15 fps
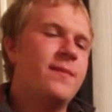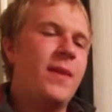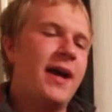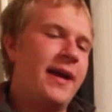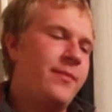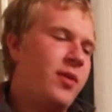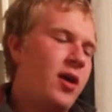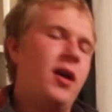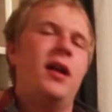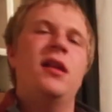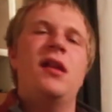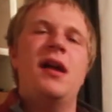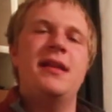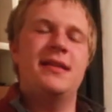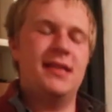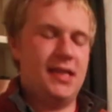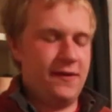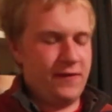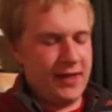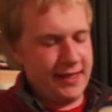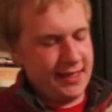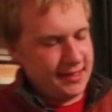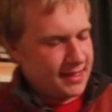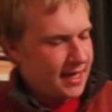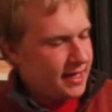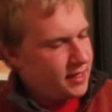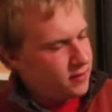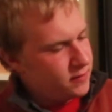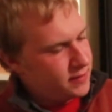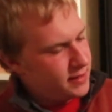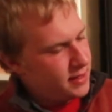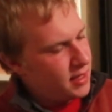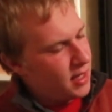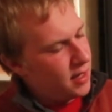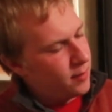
and my parking lots and stuff like this, I use the